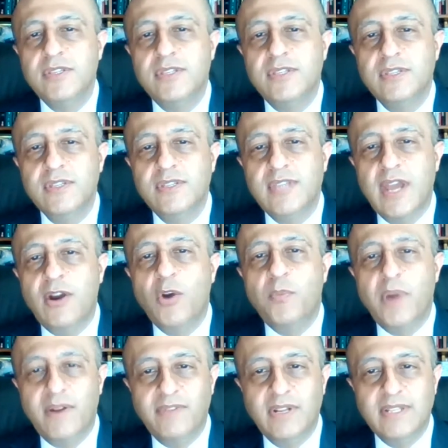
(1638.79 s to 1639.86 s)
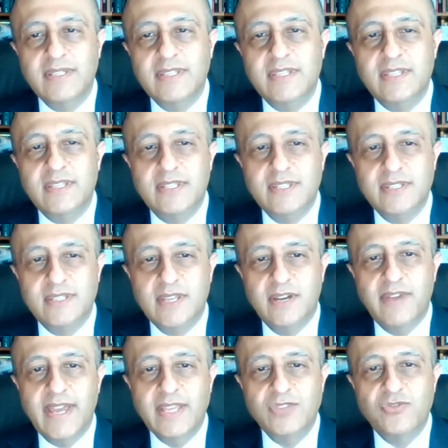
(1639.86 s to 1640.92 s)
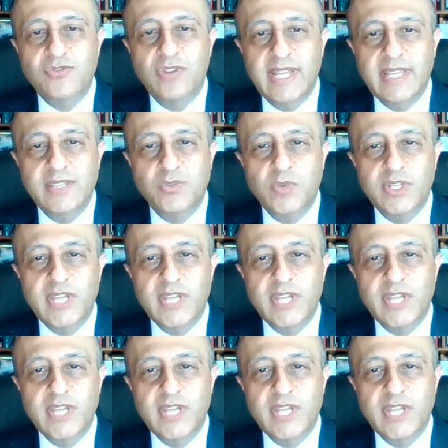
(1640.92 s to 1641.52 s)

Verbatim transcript: seroprevalence surveys released,